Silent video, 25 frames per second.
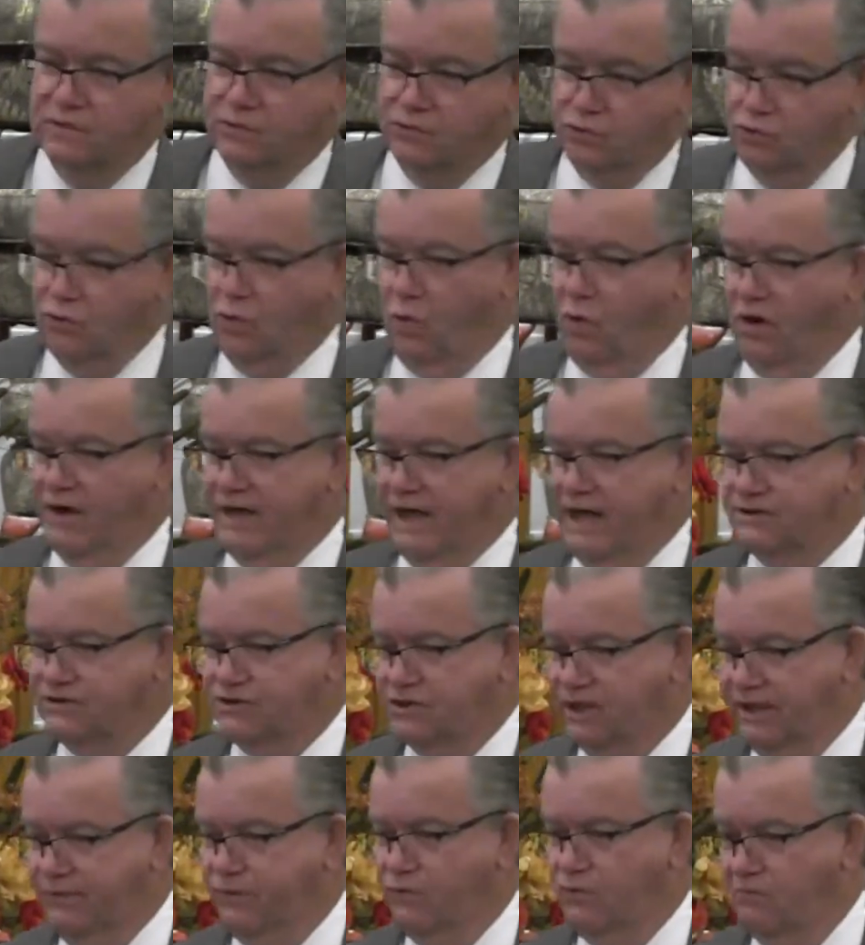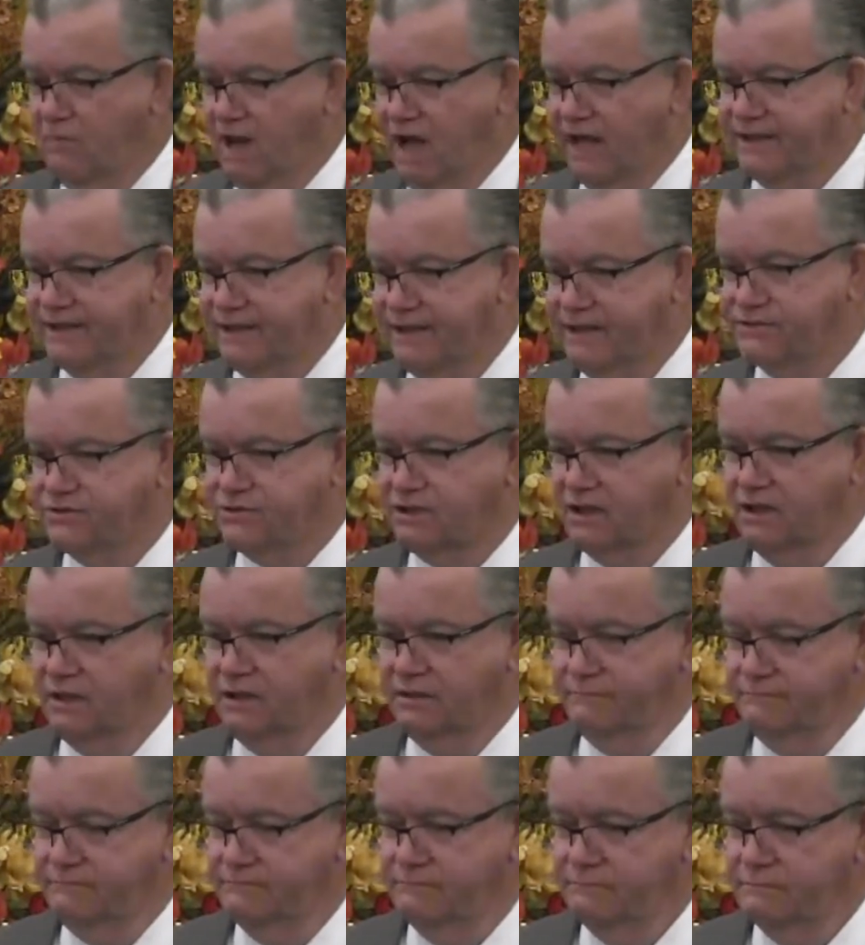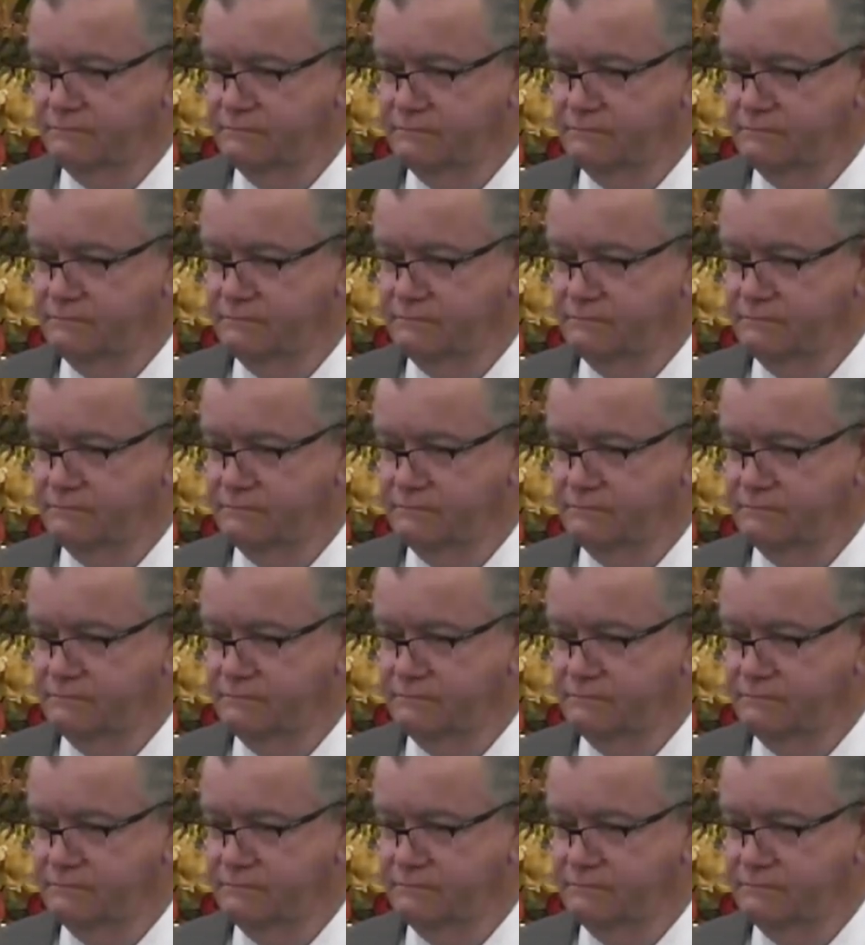You know what I say when my kids come?